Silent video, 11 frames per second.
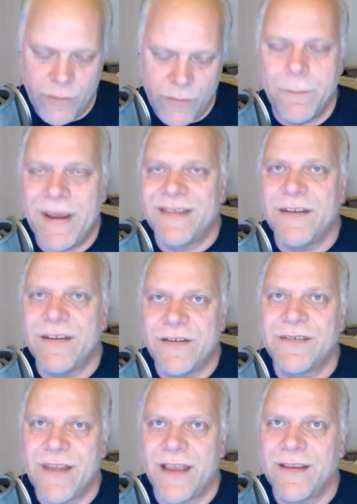So your
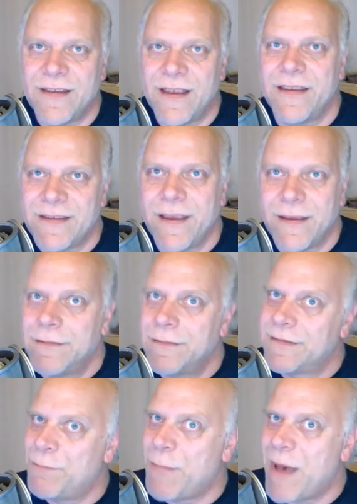message is like is like
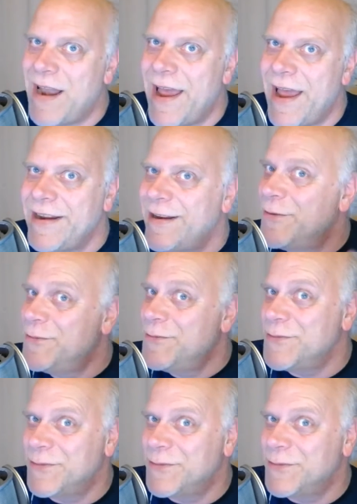spotlighted.